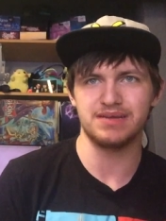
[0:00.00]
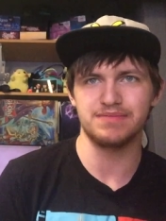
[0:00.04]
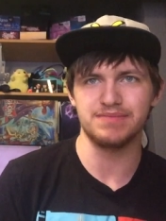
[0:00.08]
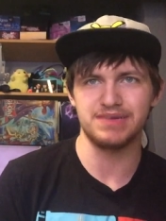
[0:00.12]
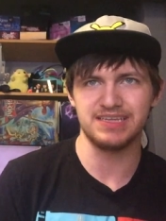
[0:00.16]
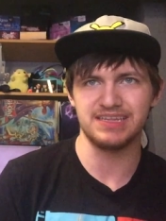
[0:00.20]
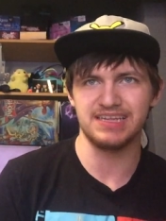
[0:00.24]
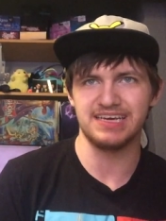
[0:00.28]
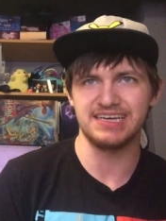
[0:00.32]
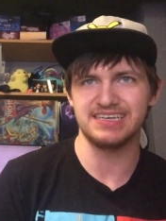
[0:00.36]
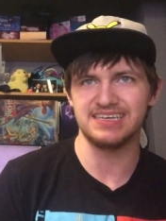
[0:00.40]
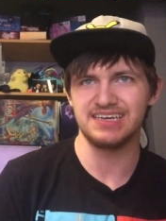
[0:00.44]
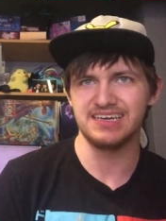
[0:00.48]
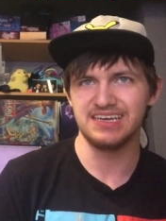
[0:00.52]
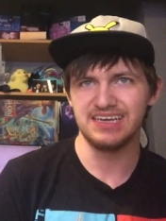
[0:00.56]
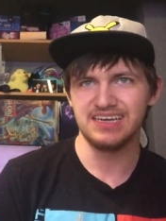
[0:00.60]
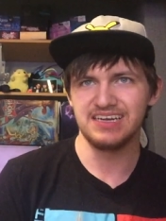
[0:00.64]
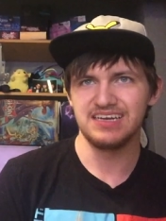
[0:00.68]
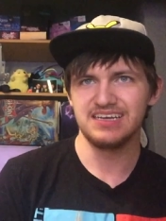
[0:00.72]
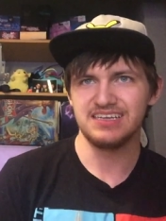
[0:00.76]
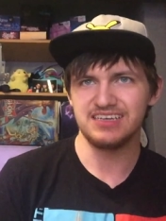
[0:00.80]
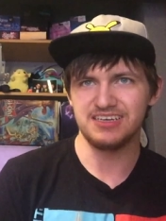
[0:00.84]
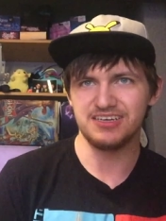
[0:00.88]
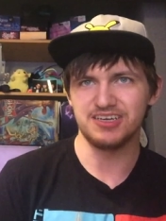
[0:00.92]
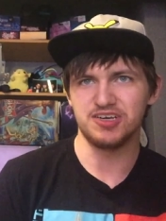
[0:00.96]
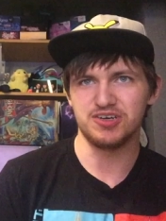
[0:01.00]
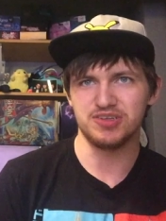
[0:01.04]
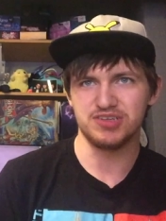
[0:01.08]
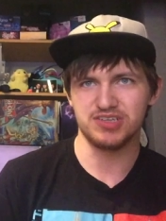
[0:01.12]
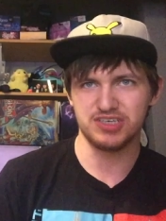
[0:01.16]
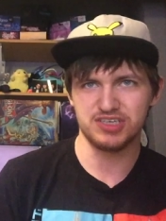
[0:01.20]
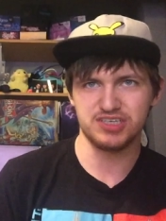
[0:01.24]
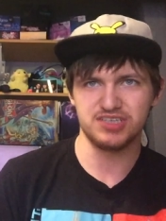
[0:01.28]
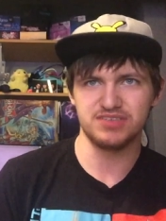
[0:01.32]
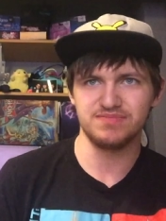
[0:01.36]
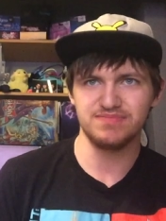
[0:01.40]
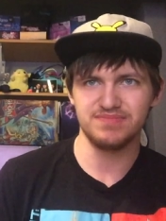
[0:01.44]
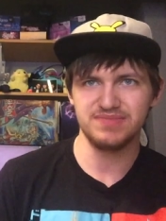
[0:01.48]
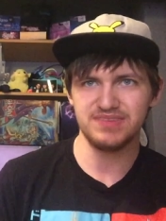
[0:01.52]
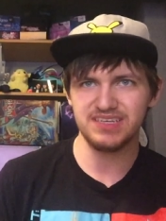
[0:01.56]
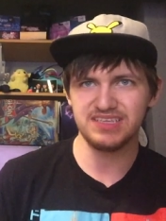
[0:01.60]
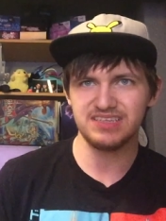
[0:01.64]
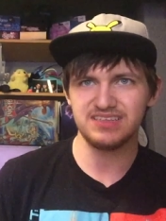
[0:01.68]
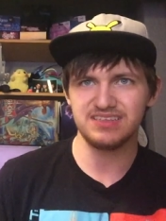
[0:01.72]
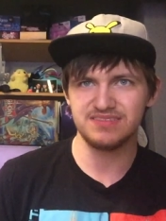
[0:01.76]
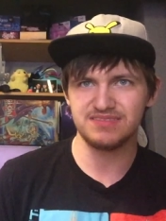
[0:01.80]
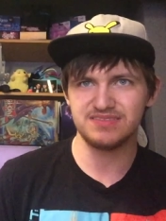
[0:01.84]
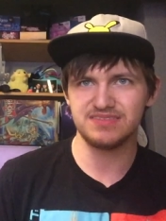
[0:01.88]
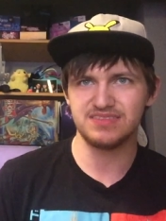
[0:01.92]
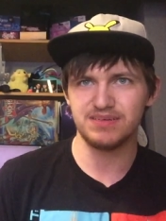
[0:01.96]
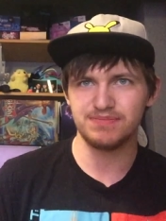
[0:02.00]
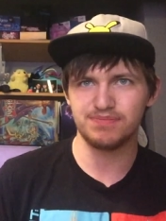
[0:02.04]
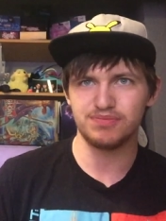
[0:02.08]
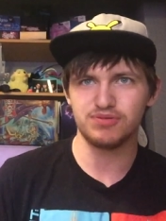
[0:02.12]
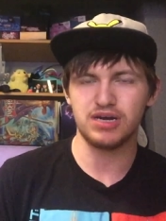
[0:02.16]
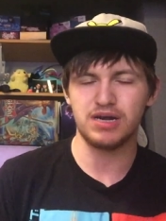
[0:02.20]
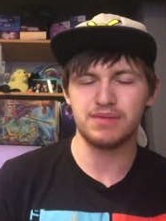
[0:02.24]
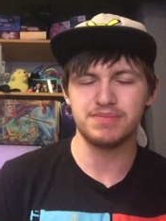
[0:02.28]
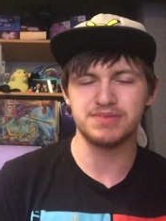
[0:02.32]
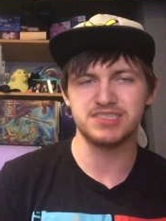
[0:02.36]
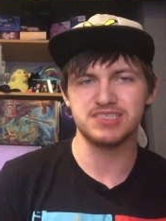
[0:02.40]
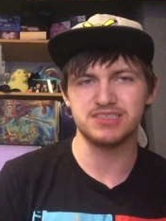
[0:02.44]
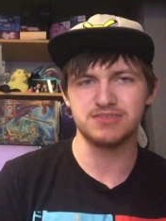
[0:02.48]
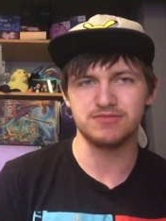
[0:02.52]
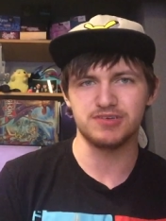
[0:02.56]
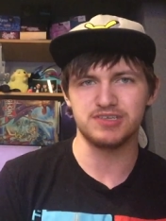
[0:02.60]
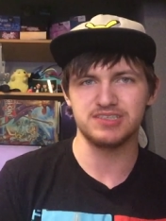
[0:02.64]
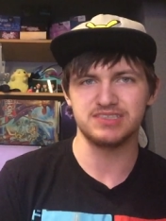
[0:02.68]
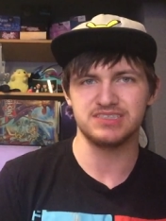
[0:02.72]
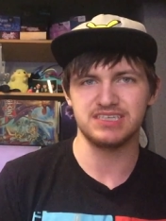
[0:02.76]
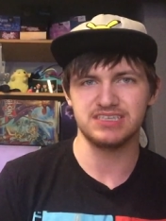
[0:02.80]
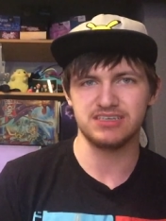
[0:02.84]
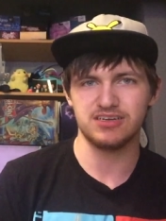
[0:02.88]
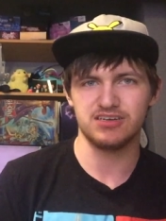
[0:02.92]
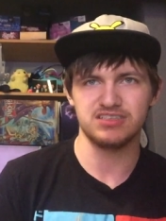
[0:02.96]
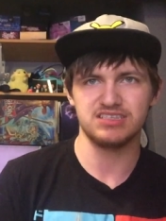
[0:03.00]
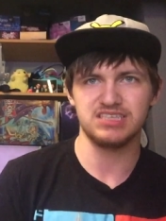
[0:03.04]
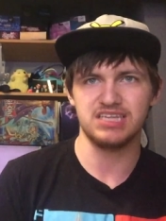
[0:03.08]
I mean, like, you know, the promising ones like